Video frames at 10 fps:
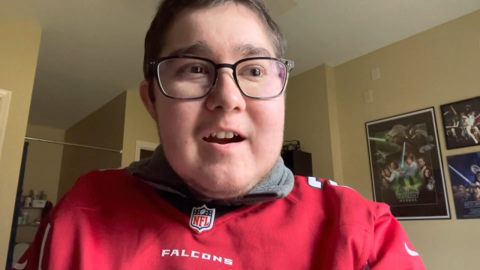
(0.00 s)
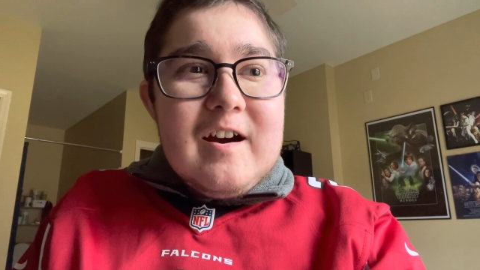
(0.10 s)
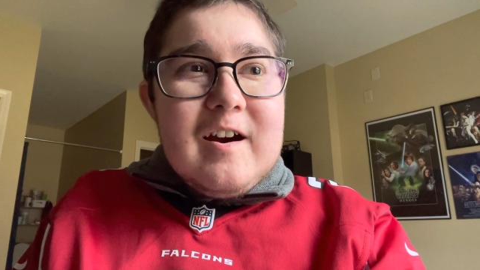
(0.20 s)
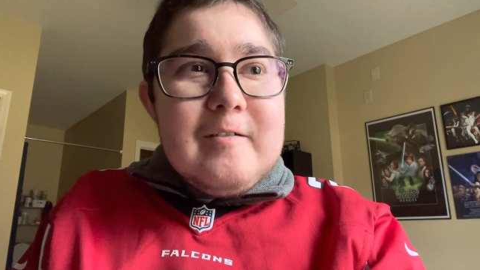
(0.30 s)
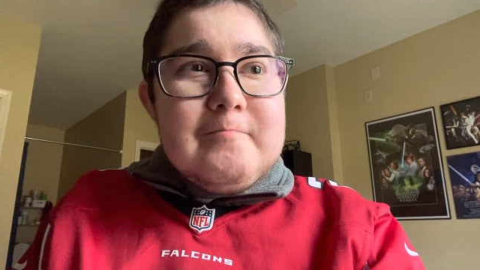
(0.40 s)

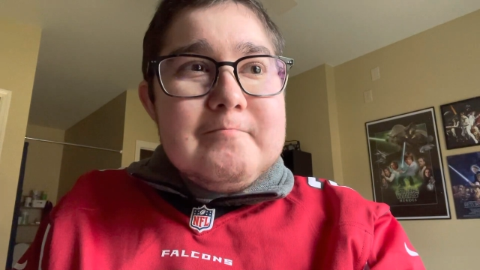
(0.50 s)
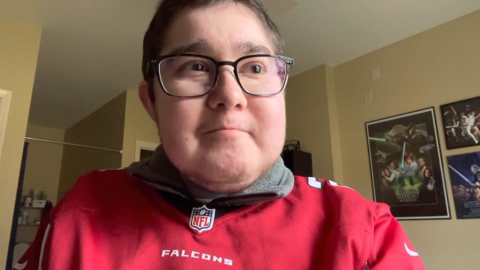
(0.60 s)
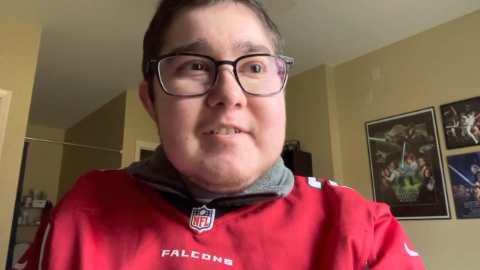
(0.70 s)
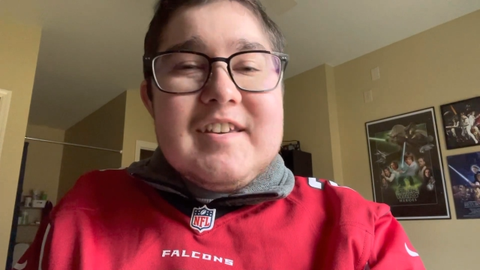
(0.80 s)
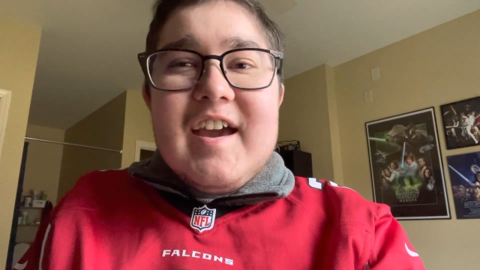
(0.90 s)
Um,
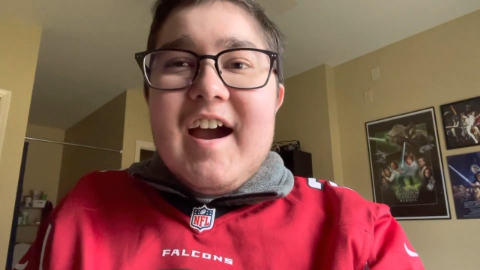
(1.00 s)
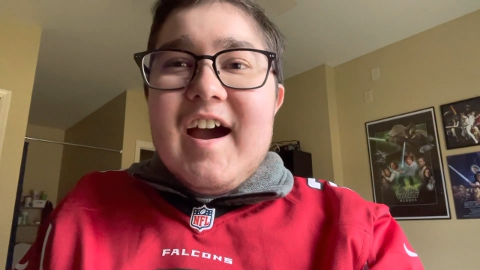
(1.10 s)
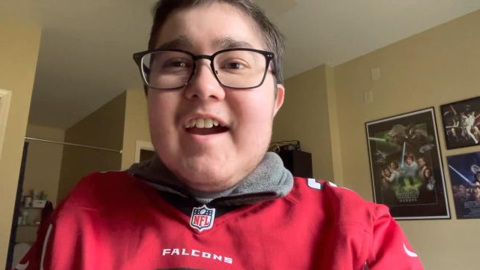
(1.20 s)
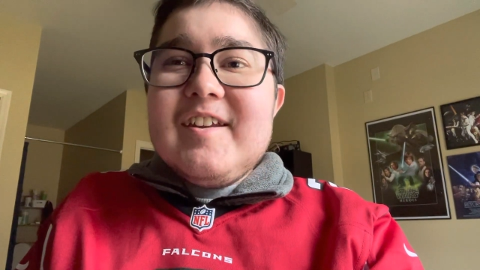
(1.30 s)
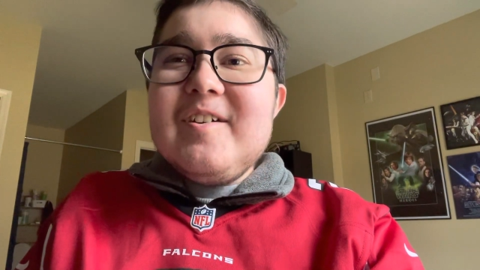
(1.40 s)
yeah,
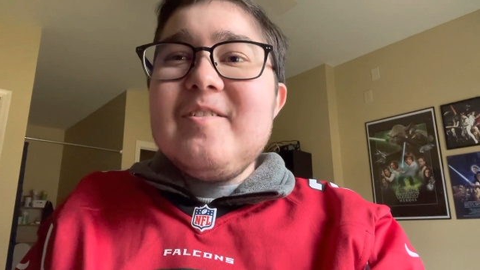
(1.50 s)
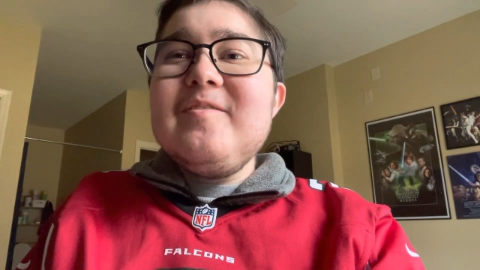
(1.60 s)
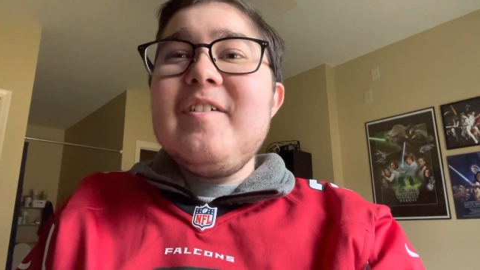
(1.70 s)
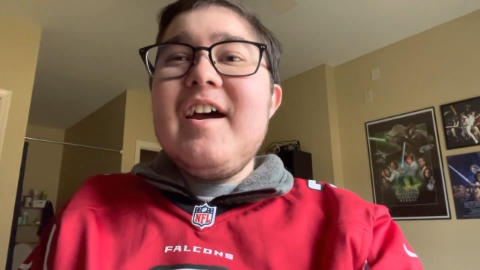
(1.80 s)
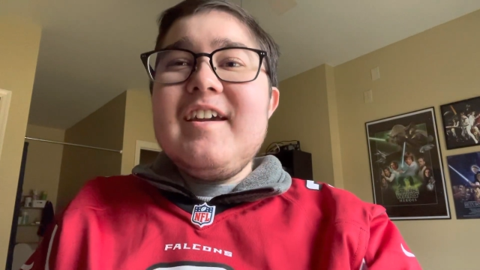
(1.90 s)
I know
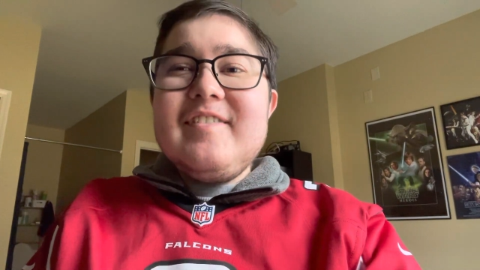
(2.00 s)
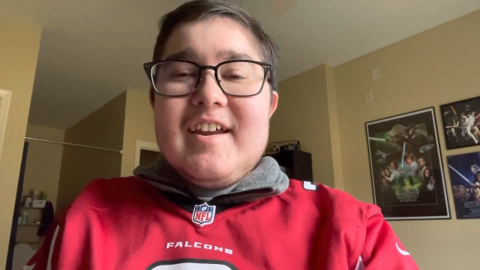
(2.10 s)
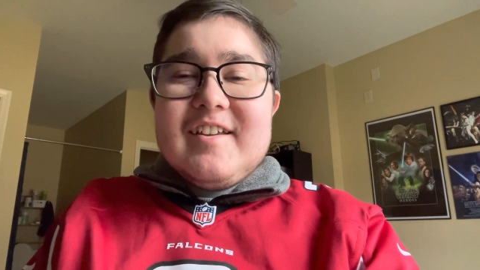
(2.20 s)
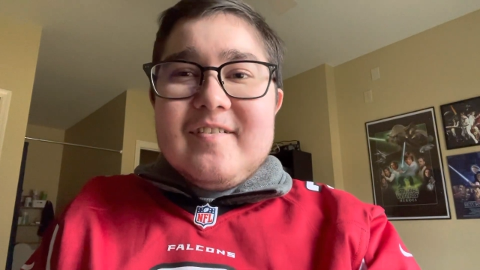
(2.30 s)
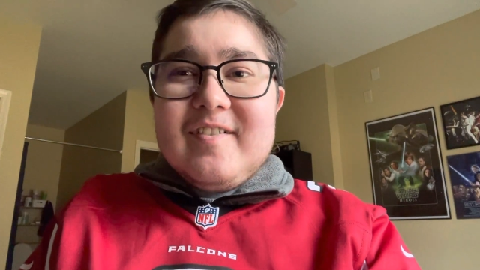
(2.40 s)
that he,
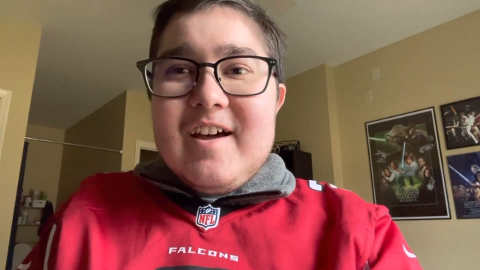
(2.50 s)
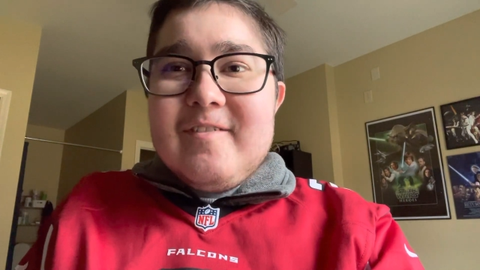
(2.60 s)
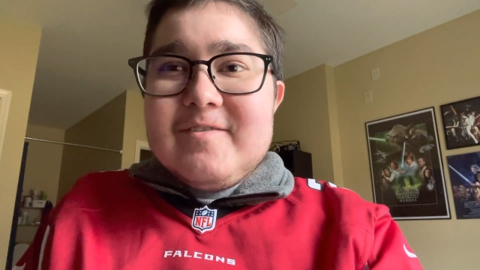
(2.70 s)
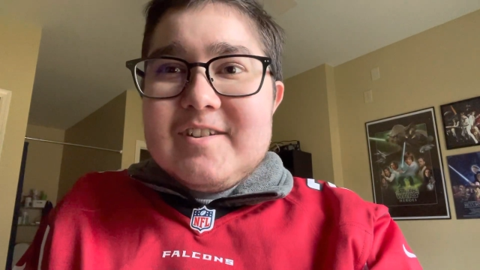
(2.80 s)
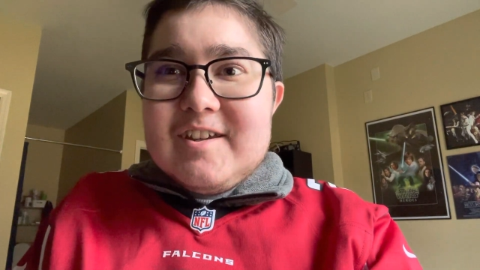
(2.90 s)
that he
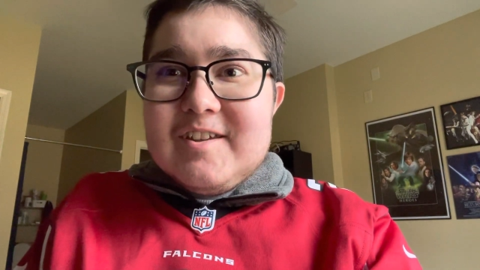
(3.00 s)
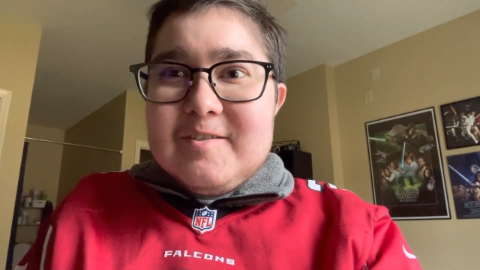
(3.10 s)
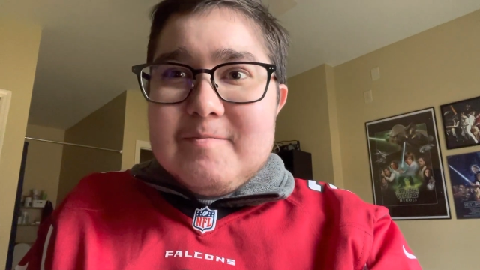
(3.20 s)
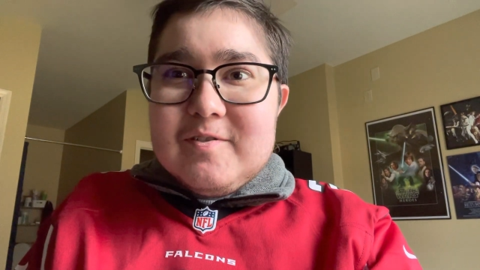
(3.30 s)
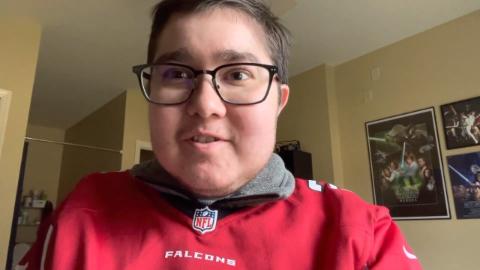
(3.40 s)
left in
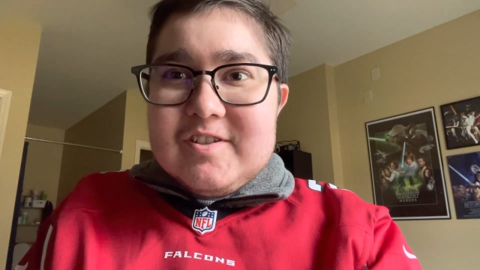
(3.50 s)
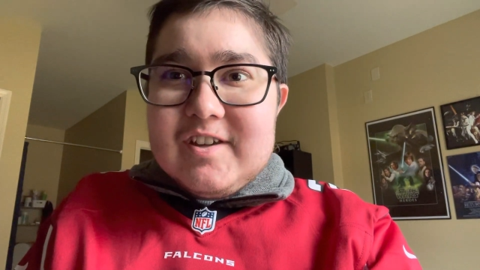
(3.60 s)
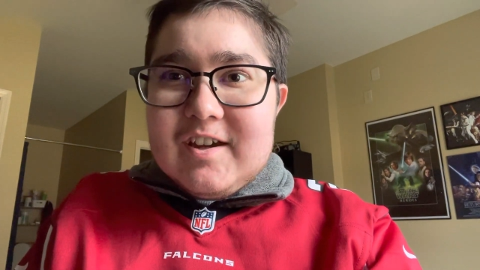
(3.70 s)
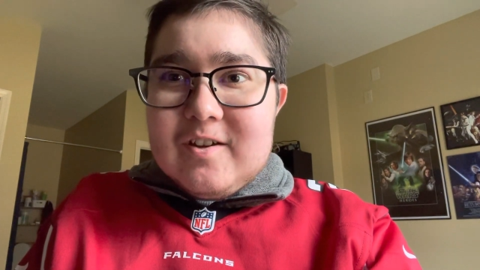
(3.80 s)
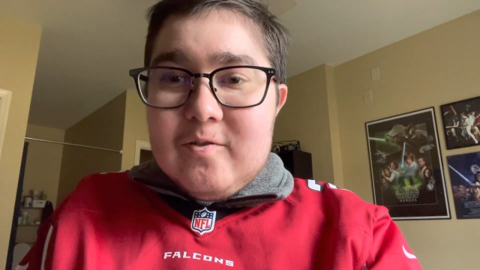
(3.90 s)
the middle of the
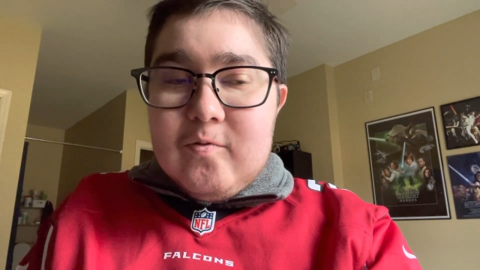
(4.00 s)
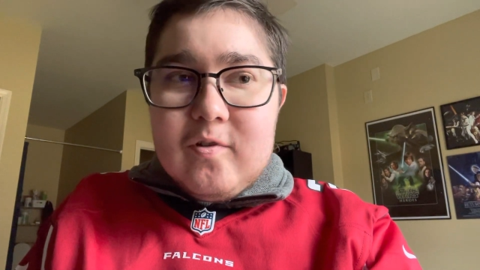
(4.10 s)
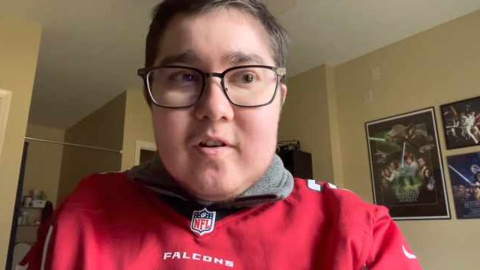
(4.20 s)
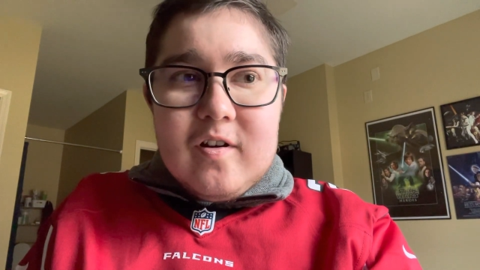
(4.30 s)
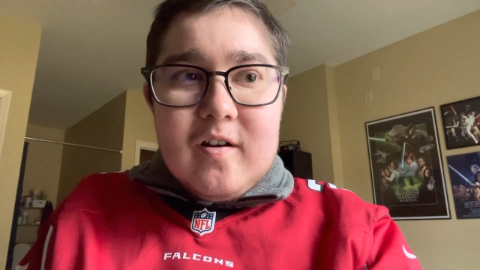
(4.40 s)
second
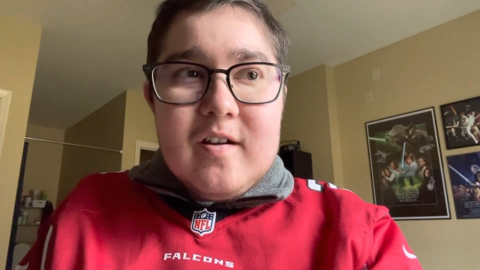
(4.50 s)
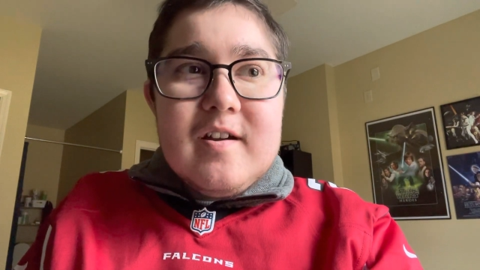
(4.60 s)
quarter,